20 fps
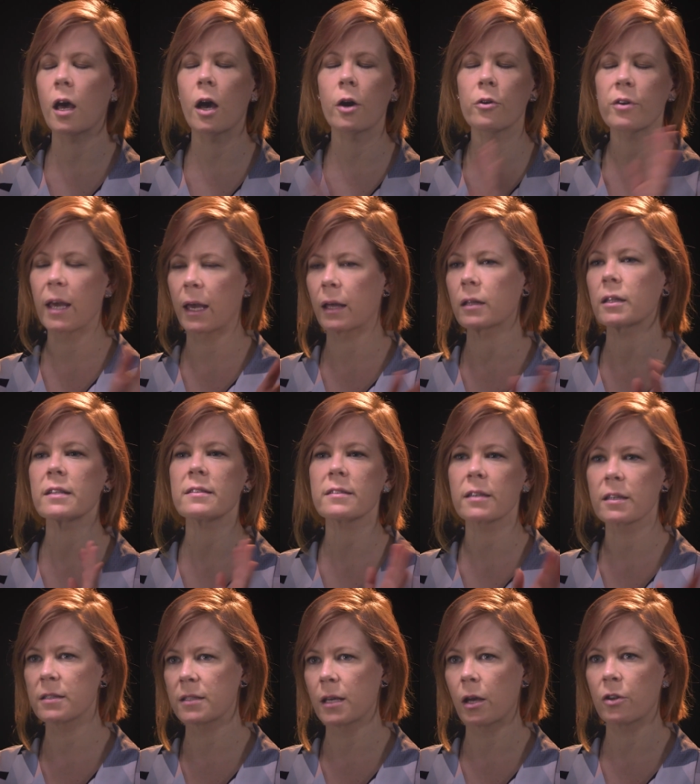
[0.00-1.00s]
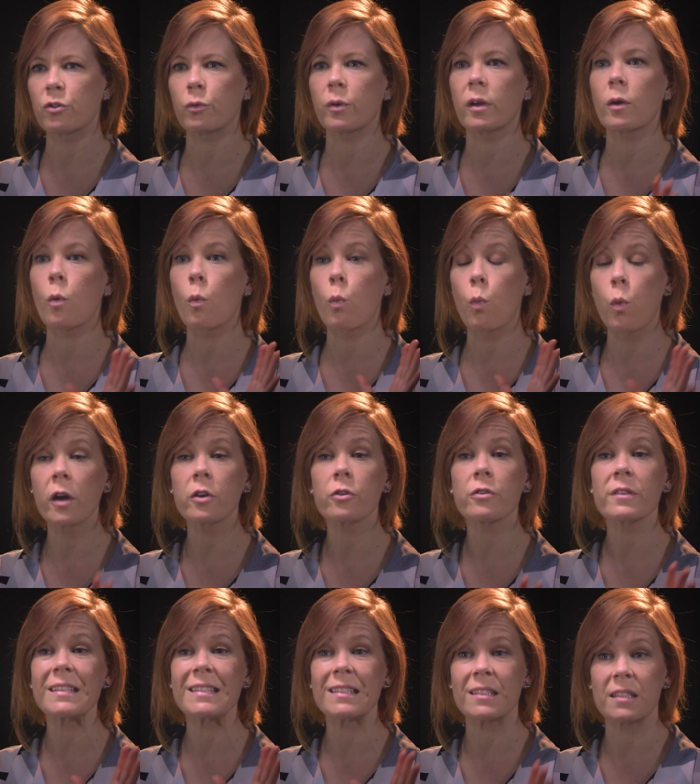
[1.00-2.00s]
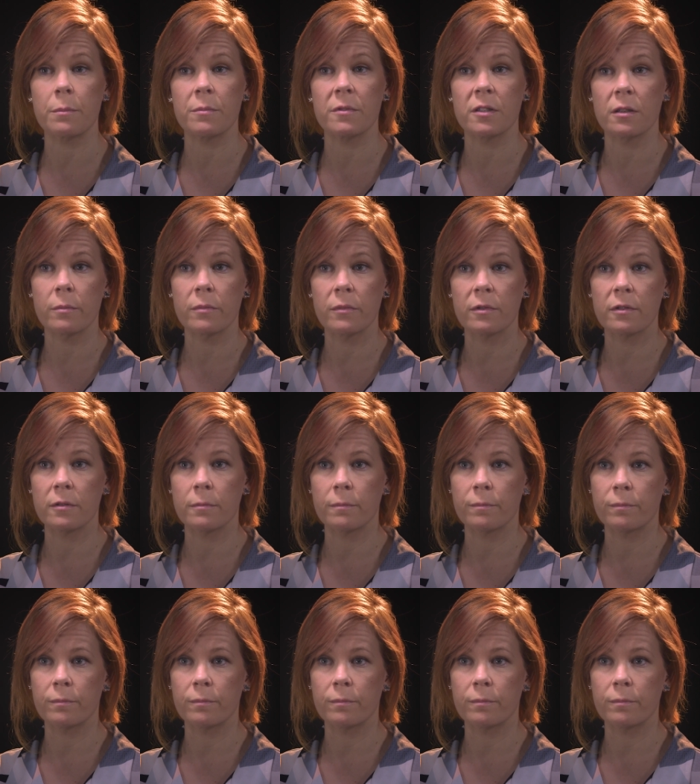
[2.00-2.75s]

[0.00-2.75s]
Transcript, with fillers: Okay, let's get down to it. What are the symptoms?